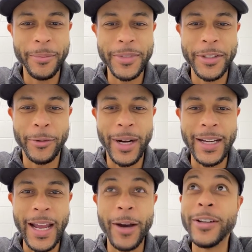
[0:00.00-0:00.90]
So right
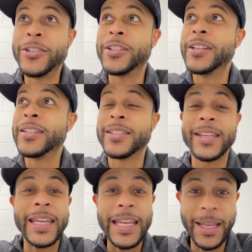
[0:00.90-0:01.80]
now it's just
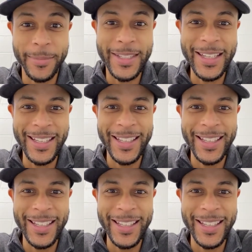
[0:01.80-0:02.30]
empty,